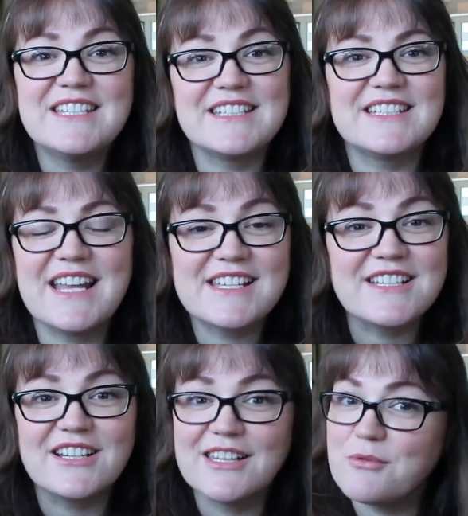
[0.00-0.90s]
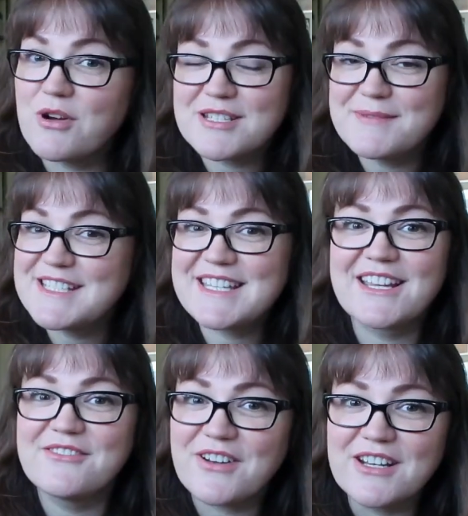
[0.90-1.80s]
didn't necessarily want to be
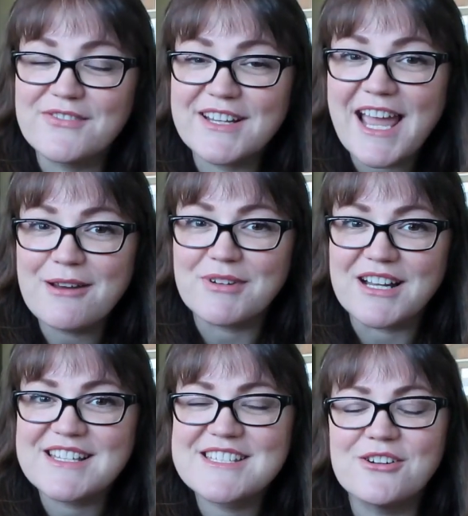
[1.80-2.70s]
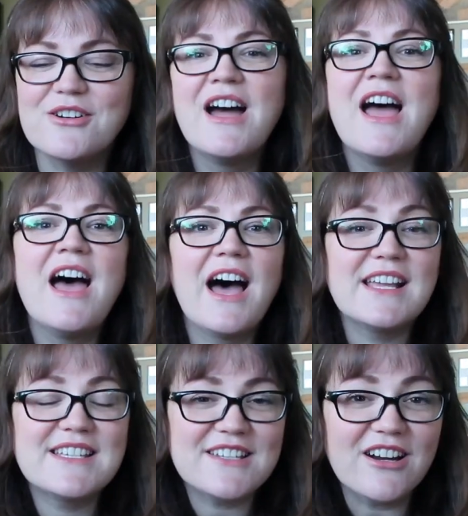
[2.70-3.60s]
sitting in front of a camera. So
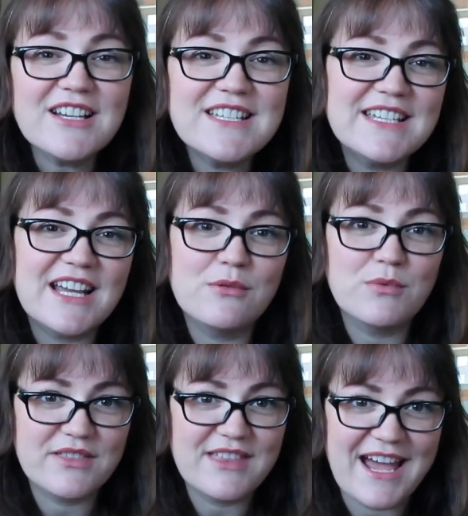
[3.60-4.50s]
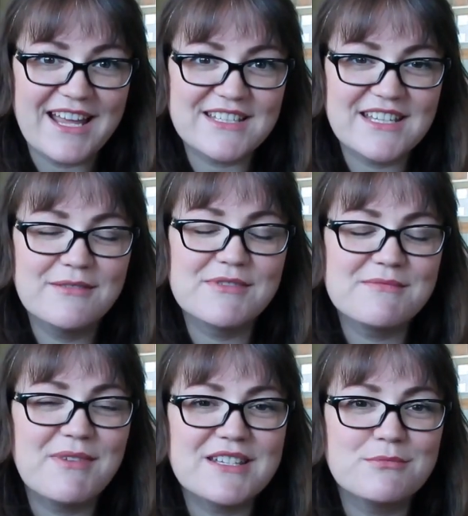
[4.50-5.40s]
I started out with that. It was
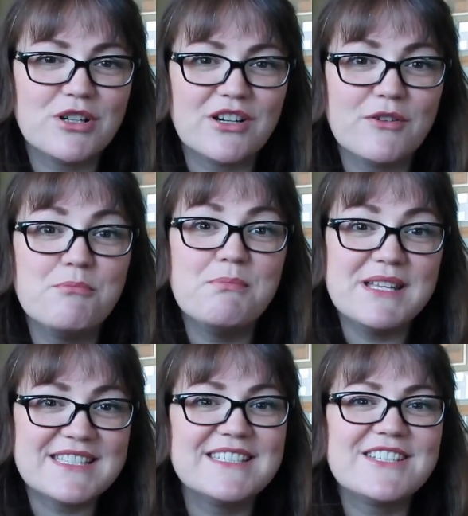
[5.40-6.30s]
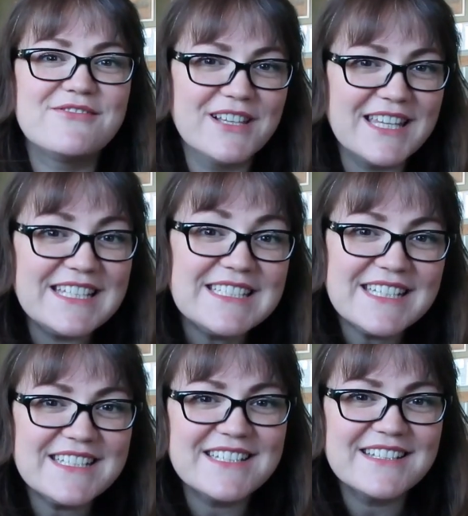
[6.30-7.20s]
much more of a business
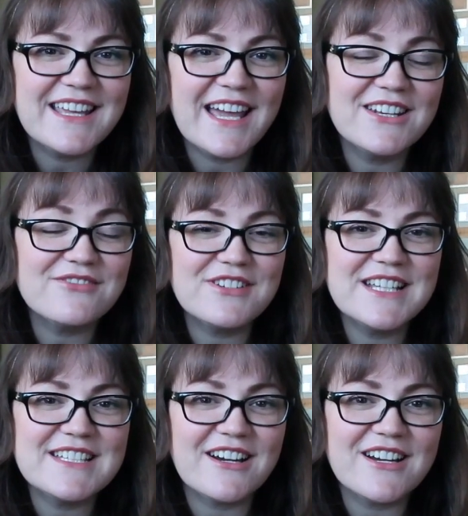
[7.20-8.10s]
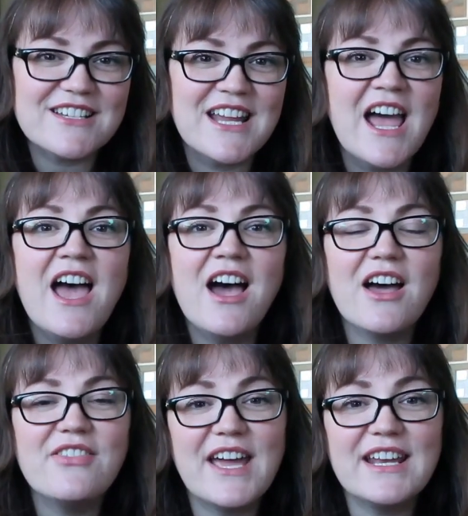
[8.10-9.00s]
related kind of research,
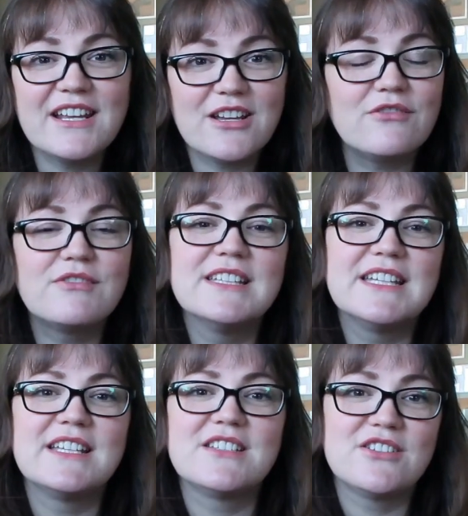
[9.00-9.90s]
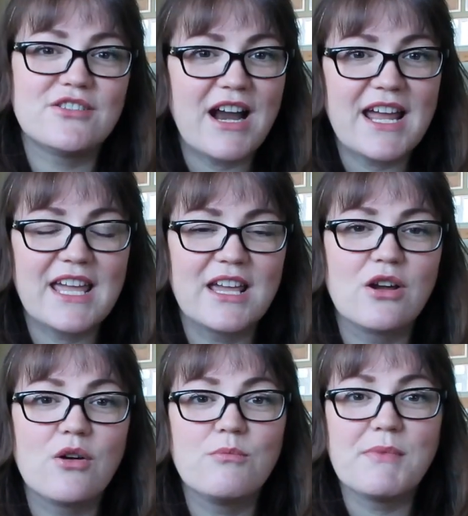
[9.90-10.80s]
and then I got really into
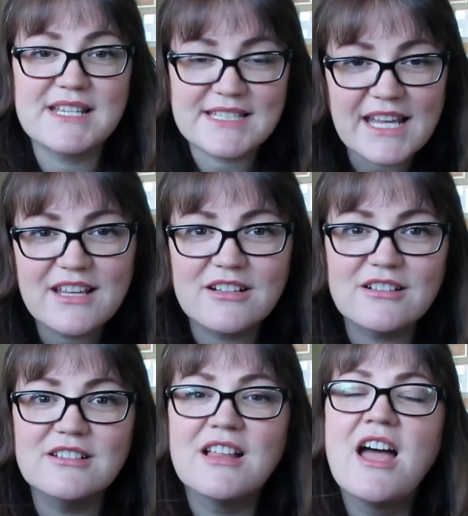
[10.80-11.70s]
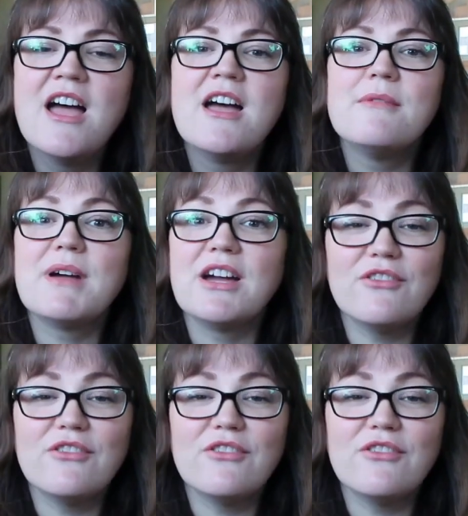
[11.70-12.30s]
tracking my cycle, my